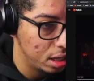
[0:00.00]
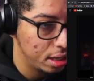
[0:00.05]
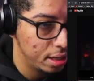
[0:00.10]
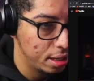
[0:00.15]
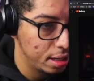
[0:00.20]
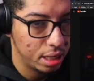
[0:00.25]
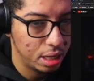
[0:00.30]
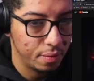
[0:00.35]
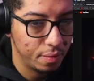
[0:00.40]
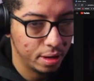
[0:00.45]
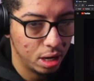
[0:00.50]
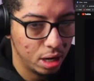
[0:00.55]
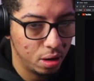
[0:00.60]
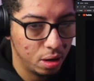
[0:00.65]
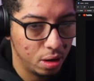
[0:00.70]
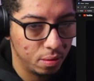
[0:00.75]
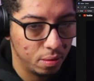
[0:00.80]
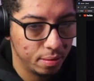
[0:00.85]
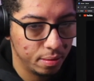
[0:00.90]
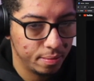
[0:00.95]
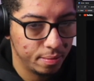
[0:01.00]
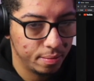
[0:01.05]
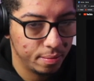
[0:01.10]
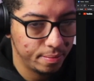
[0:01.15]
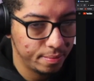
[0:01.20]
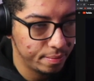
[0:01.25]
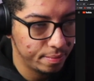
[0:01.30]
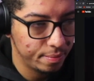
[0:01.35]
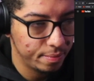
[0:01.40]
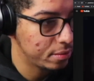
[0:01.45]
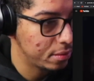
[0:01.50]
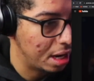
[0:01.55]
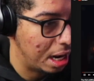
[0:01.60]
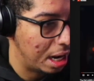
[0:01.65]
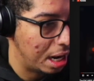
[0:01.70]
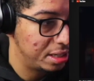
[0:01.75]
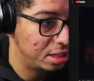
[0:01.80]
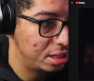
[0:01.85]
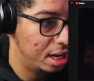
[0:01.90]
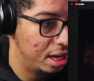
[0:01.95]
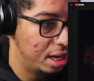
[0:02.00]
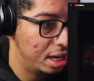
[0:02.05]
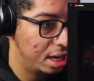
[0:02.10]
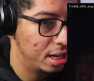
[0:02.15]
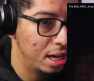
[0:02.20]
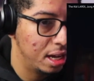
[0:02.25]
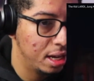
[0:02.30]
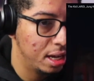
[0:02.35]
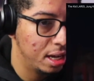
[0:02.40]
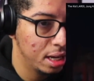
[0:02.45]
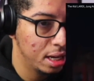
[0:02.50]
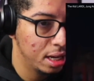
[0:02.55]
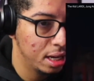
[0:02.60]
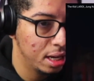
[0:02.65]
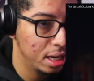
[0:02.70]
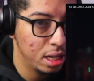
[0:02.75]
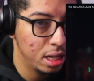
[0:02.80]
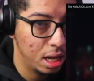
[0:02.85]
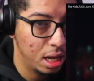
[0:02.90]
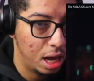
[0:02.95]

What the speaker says: Here we go. I'm excited. I